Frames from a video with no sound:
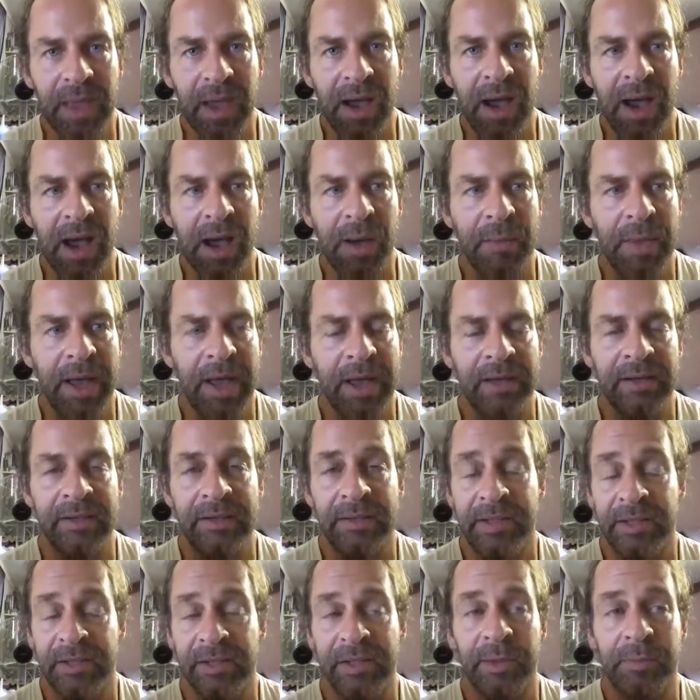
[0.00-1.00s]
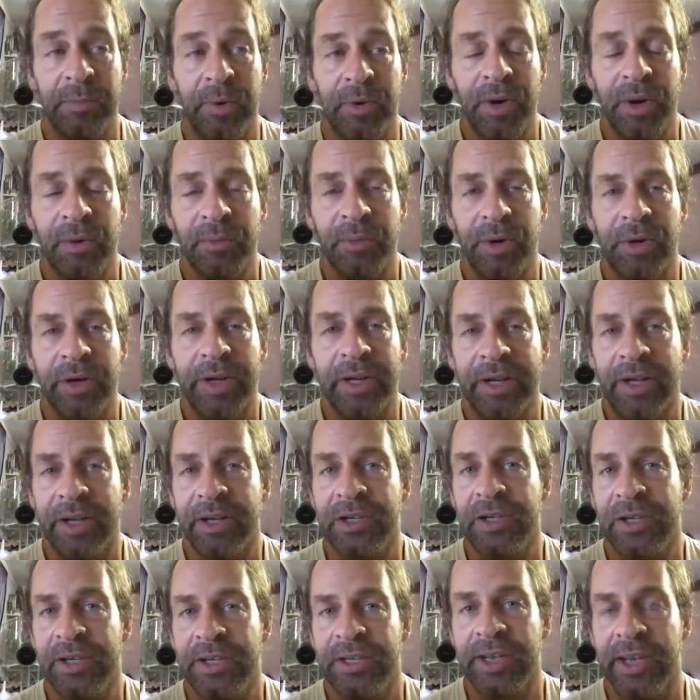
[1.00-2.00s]
Until the point where it can
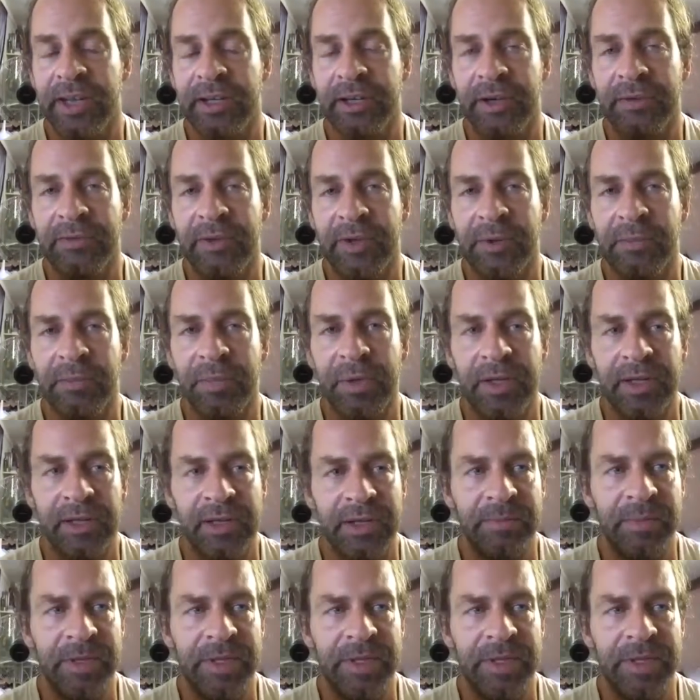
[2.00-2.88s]
actually take over completely.